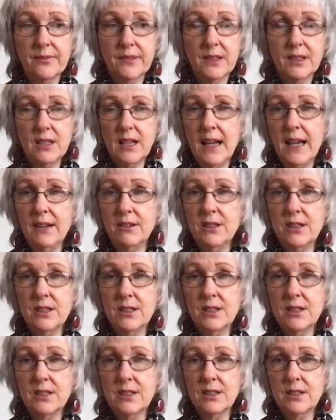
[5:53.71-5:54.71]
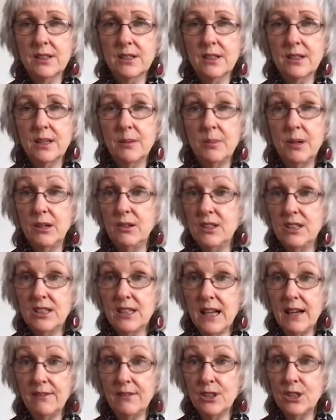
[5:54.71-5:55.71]
So how does the
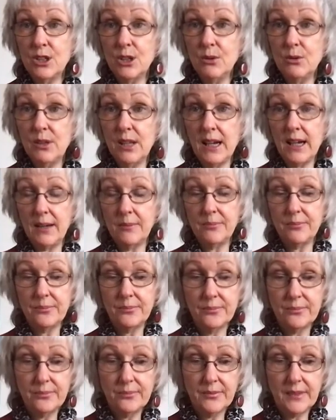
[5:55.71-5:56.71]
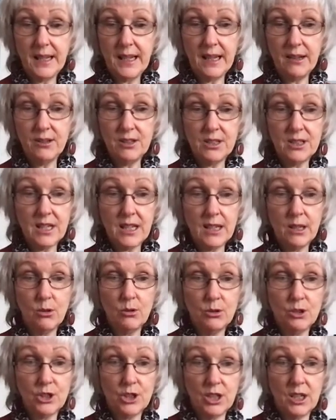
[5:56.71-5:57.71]
Bodhisattva do that? How does he
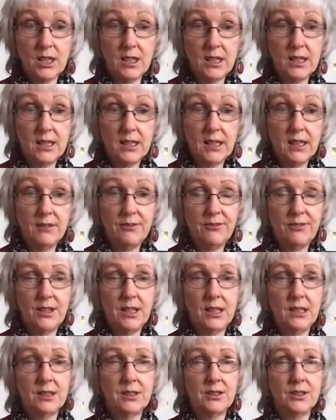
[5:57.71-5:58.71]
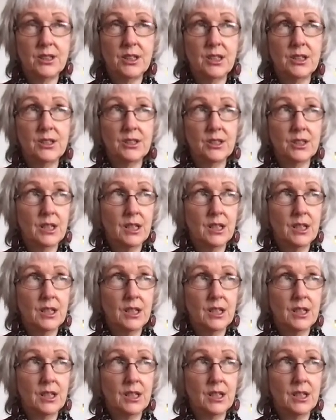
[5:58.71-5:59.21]
or she give fearlessness?